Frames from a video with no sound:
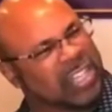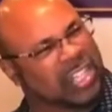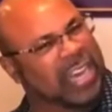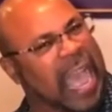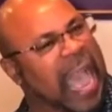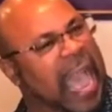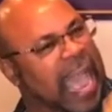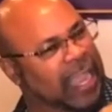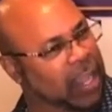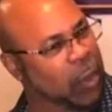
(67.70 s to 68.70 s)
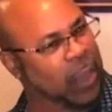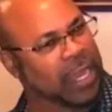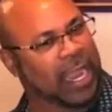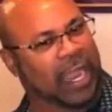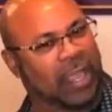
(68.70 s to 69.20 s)
should I
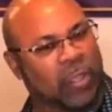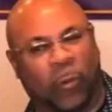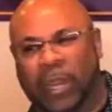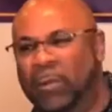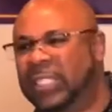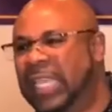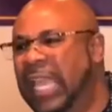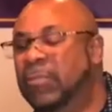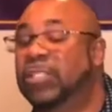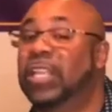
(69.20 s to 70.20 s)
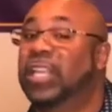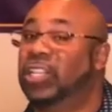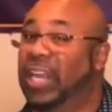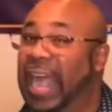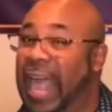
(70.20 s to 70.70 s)
go in there? What he was saying was,
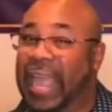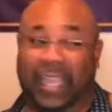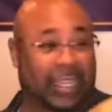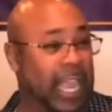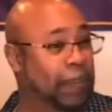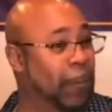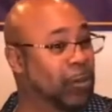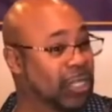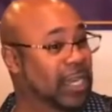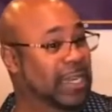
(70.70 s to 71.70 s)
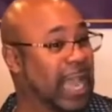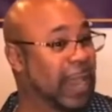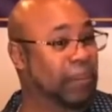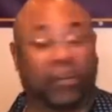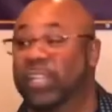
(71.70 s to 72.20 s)
should I, a layperson, a
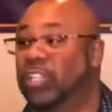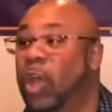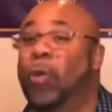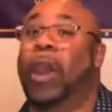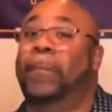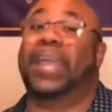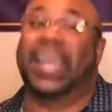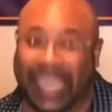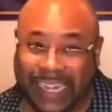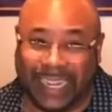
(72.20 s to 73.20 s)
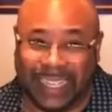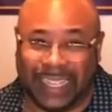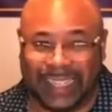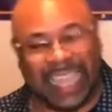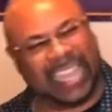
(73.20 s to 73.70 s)
non-priest, go up in
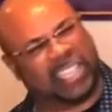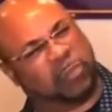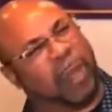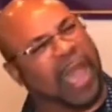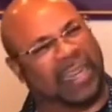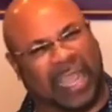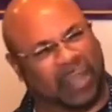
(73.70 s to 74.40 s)
that spot that